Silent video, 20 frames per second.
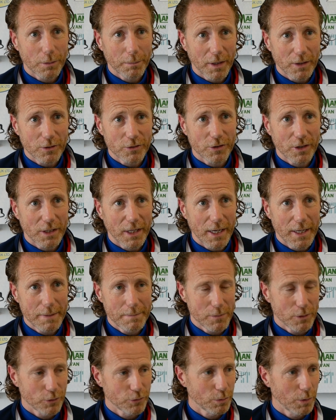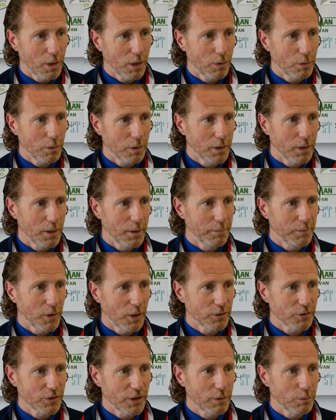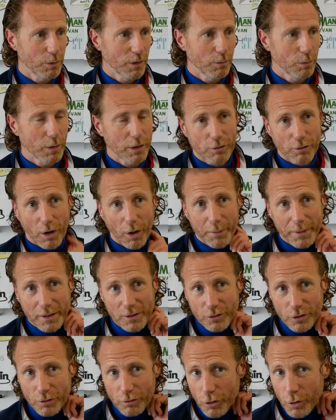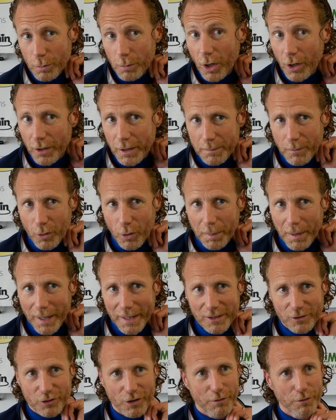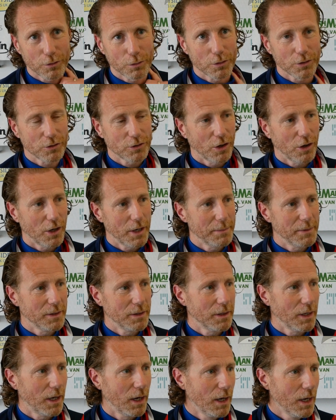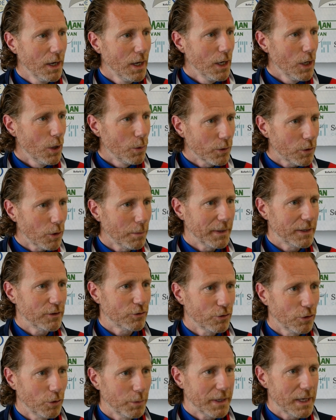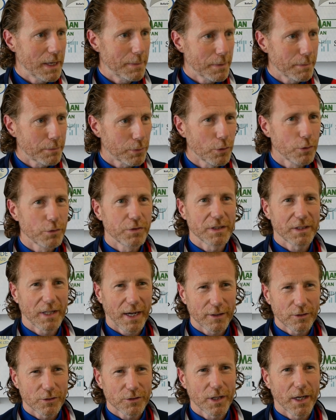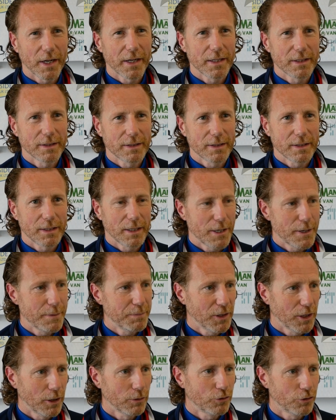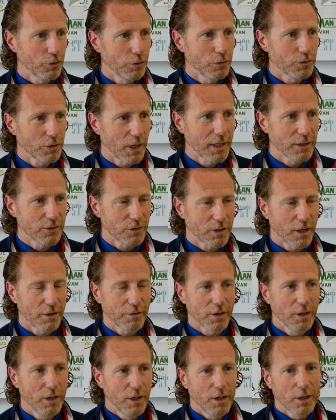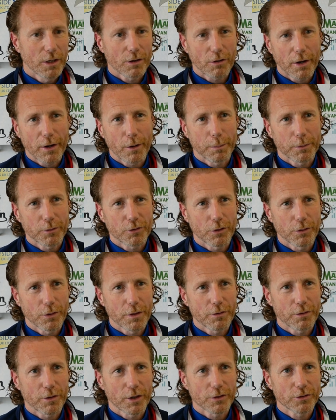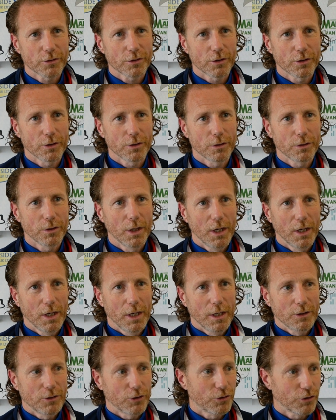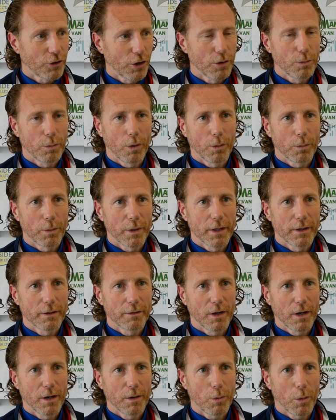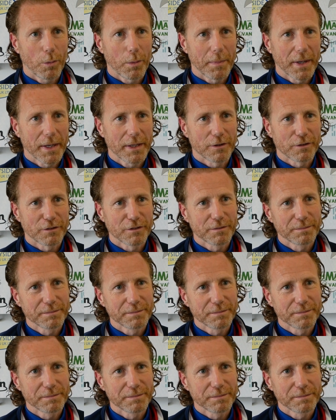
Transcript: amongst the game as well. Like I said, we're growing as a group, learning more about each other all the time, and we've got to make sure we keep improving day on day. And you know, Tuesday is another great opportunity for us to show what we're made of.